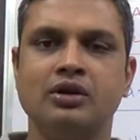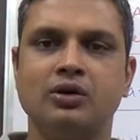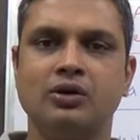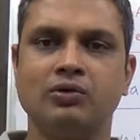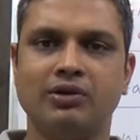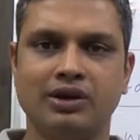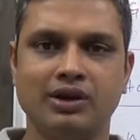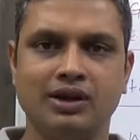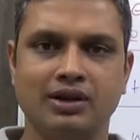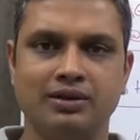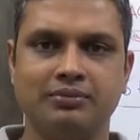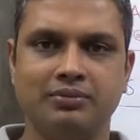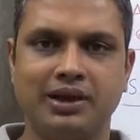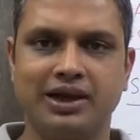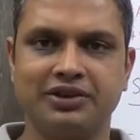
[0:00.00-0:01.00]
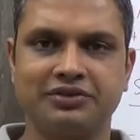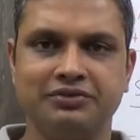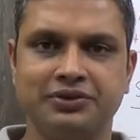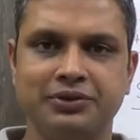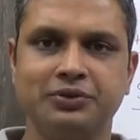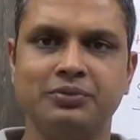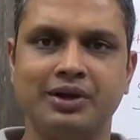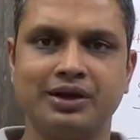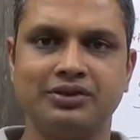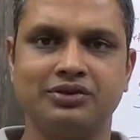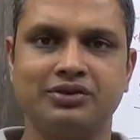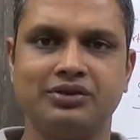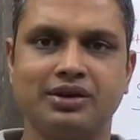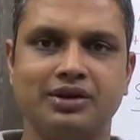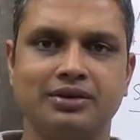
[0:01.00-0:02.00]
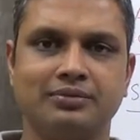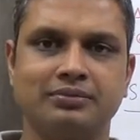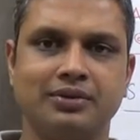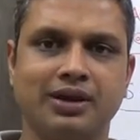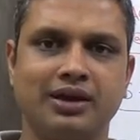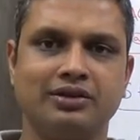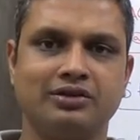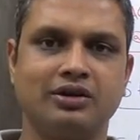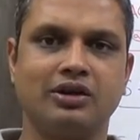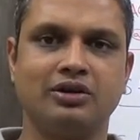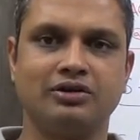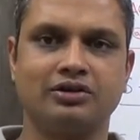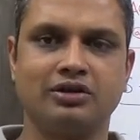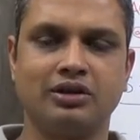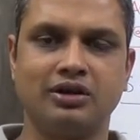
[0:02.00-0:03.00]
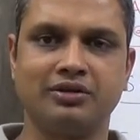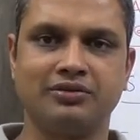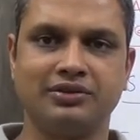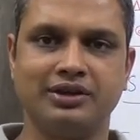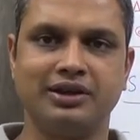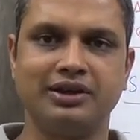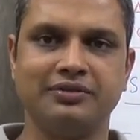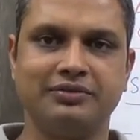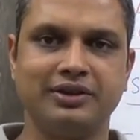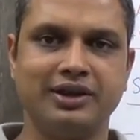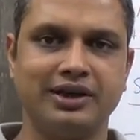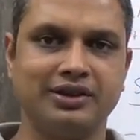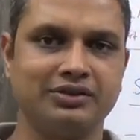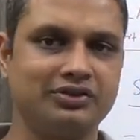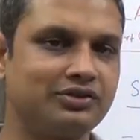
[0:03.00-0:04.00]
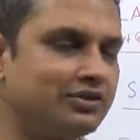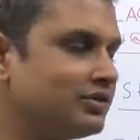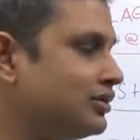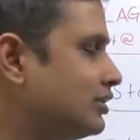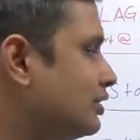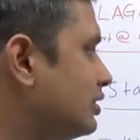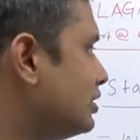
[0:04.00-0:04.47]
over the last few months has lost a lot of significance